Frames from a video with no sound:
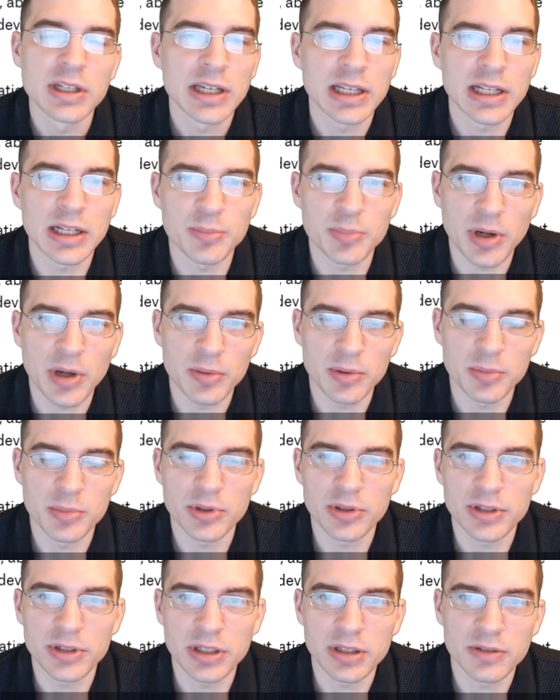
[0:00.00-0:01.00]
and a
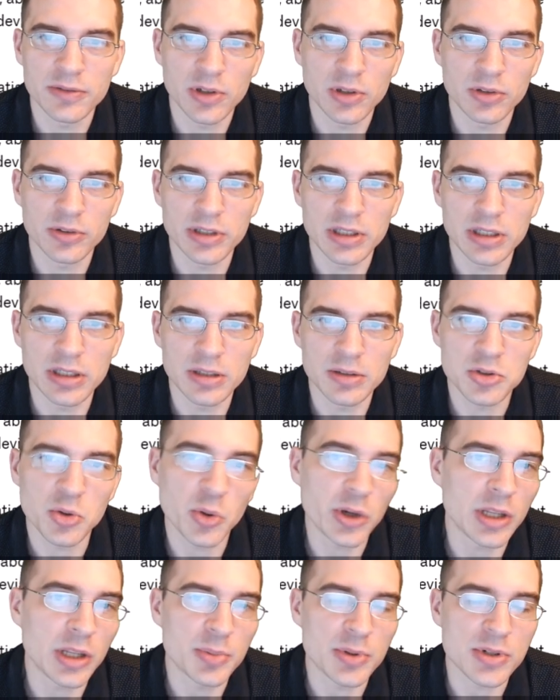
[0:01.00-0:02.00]
probability of only
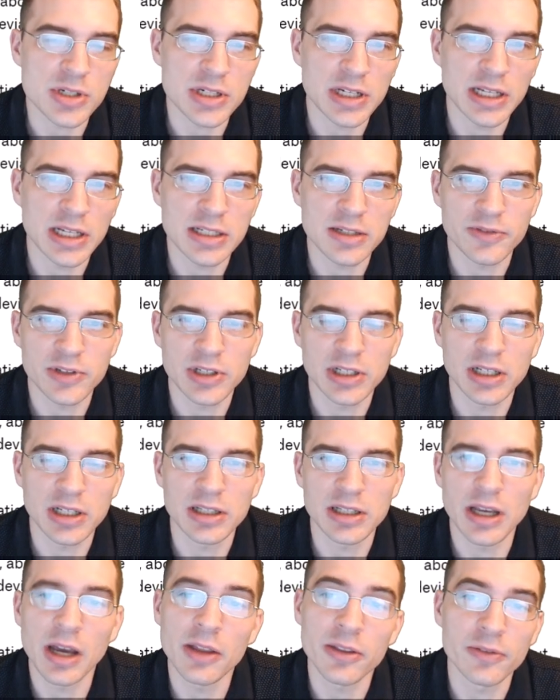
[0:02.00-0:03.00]
20% of getting
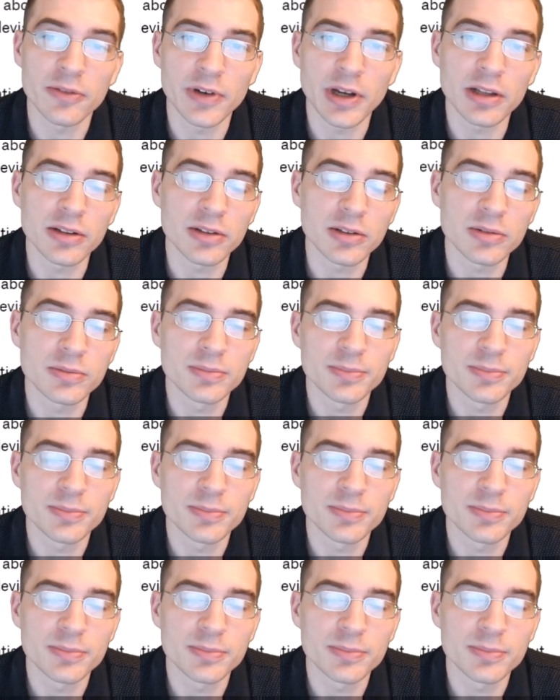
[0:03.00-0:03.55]
the other value.